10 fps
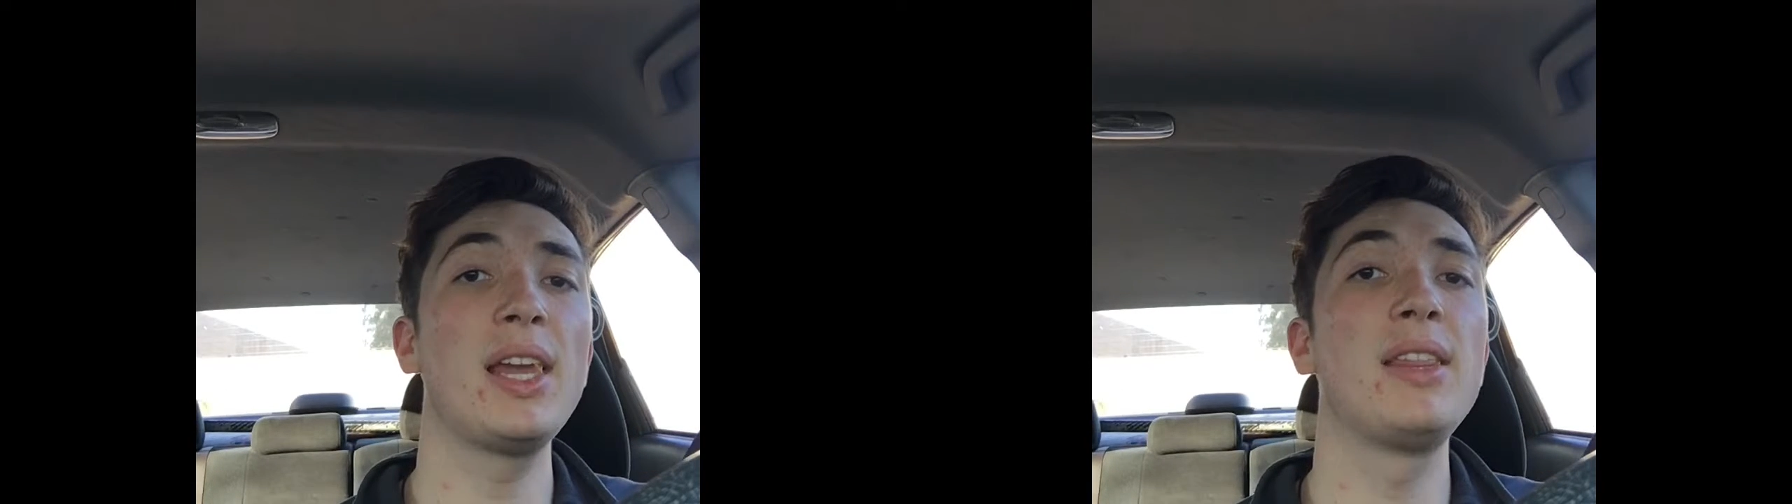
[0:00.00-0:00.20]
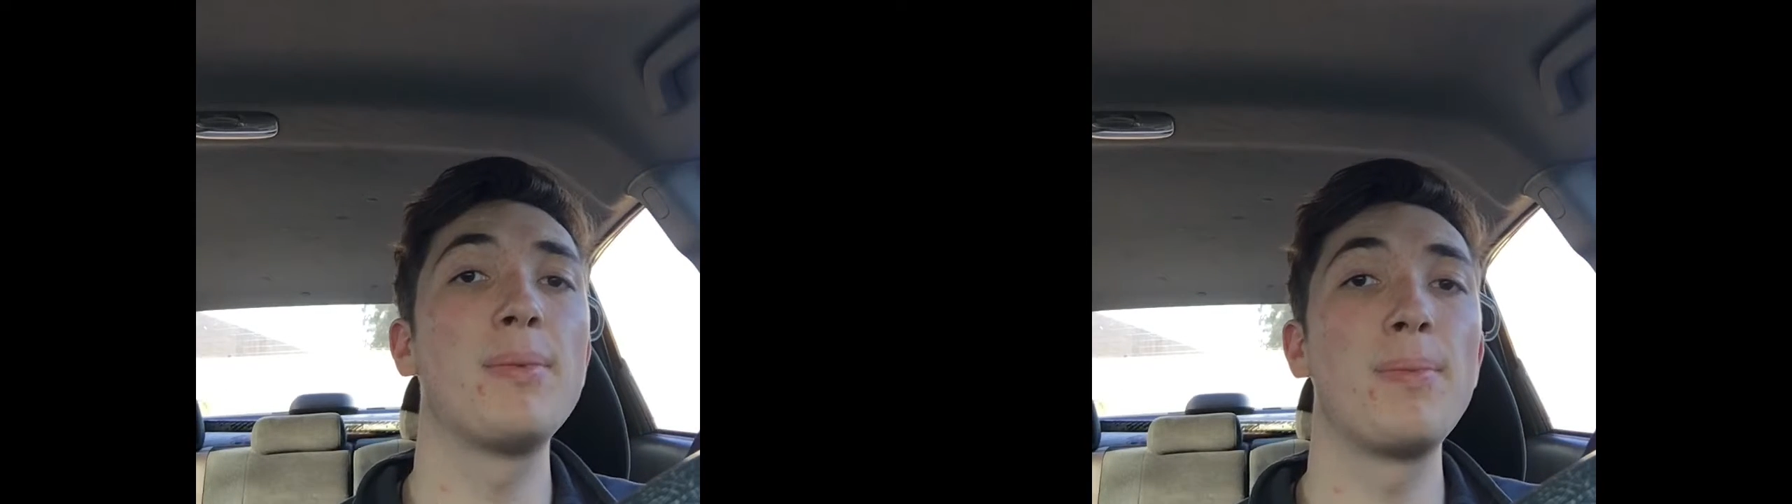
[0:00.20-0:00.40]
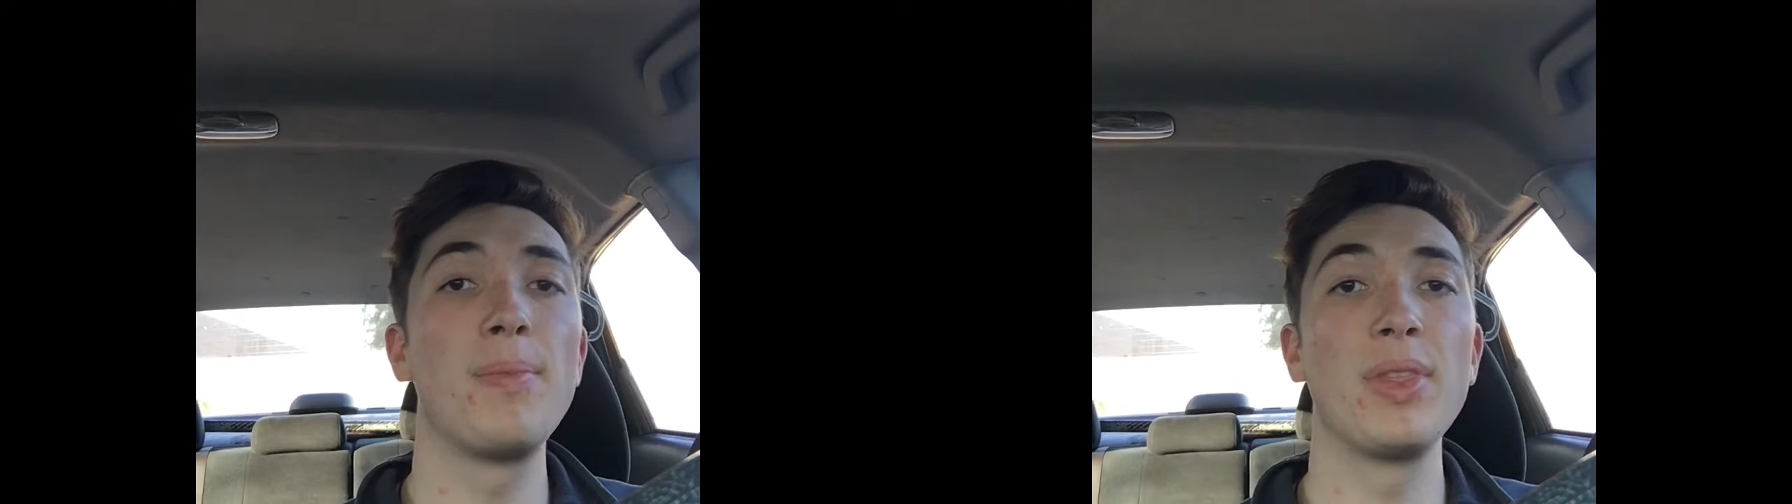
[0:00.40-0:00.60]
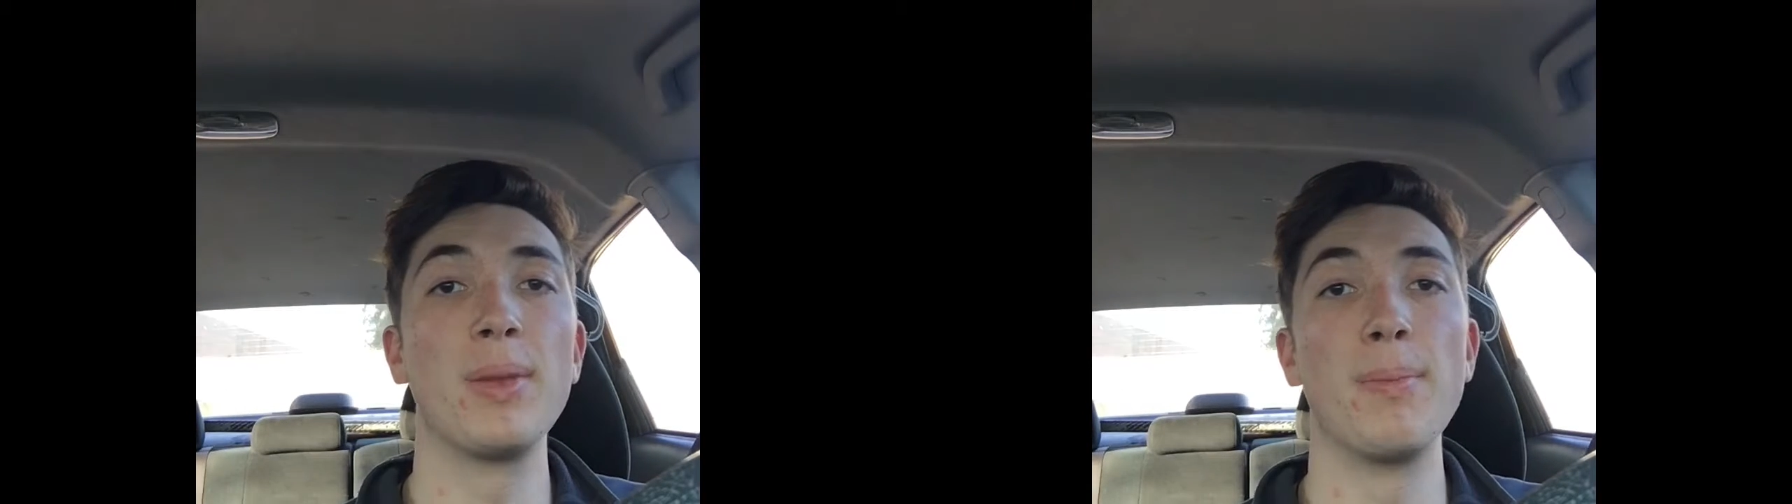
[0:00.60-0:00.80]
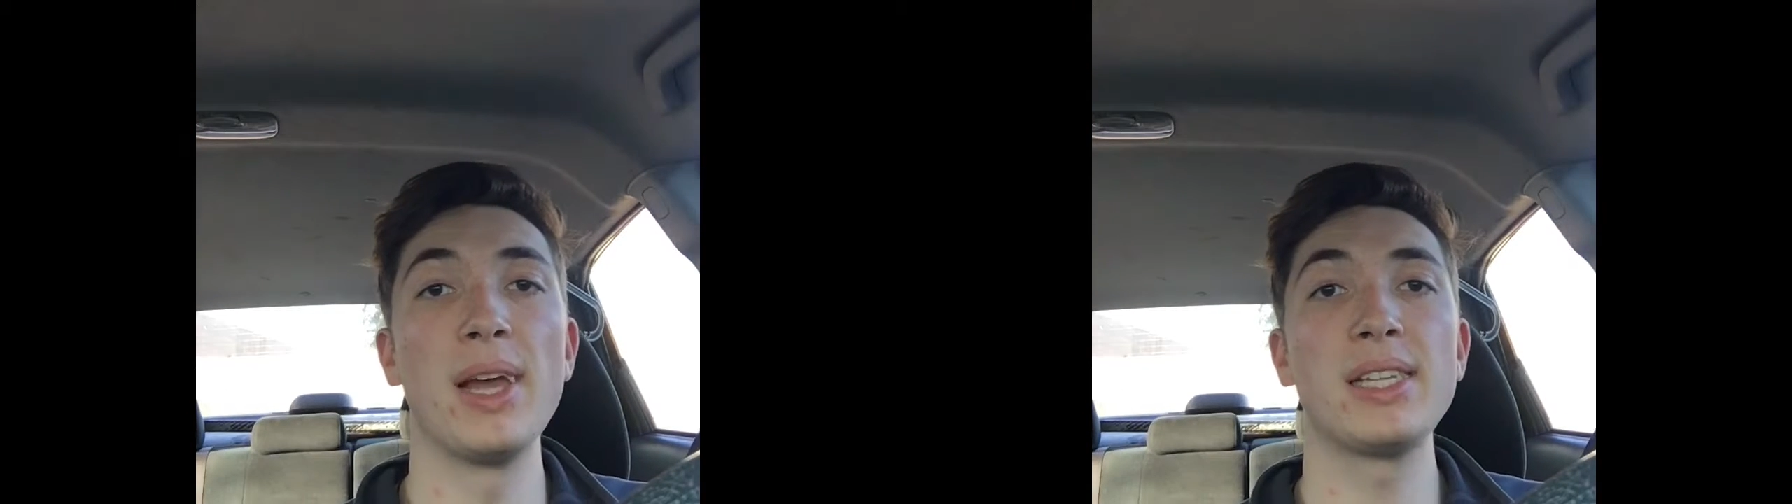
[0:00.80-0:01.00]
And the
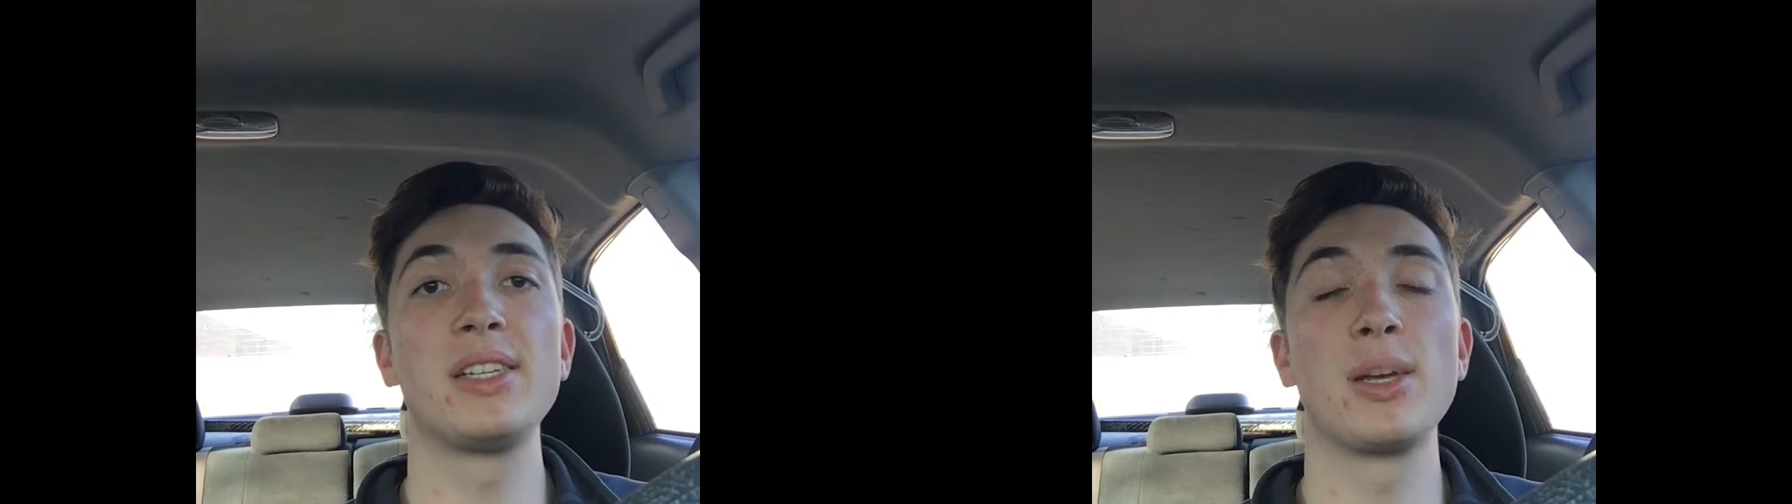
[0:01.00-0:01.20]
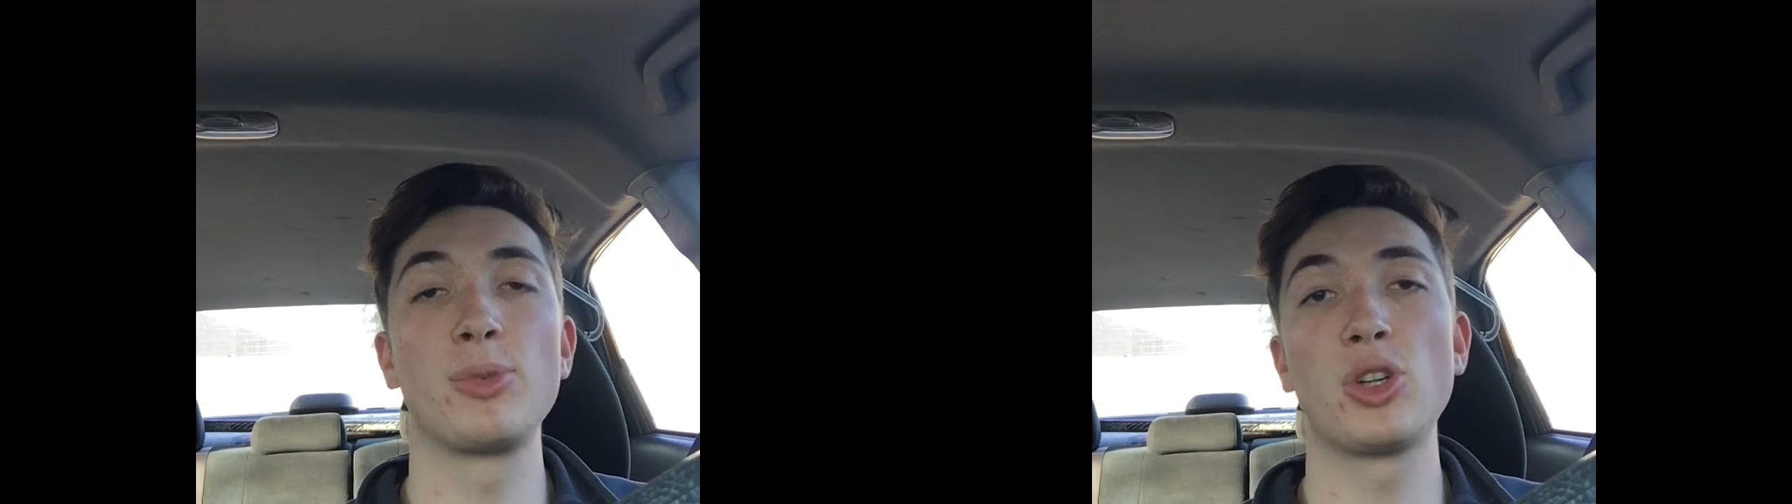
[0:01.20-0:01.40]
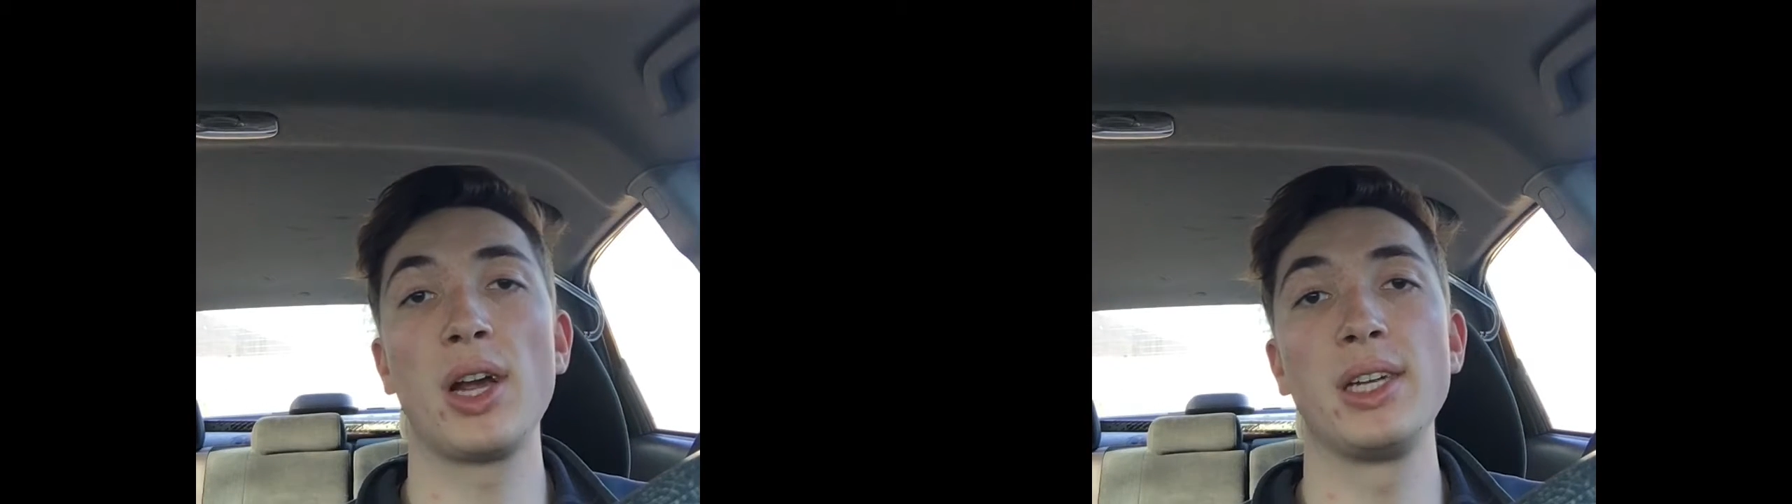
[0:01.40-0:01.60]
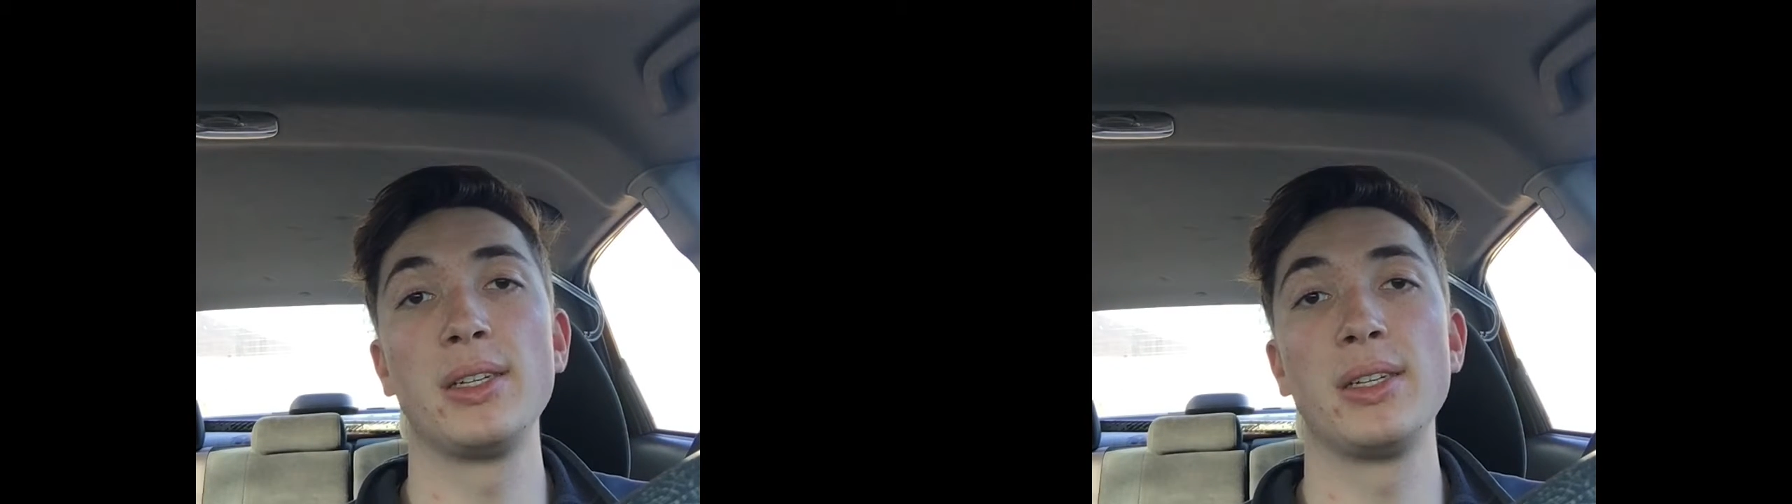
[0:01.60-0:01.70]
the message I'm trying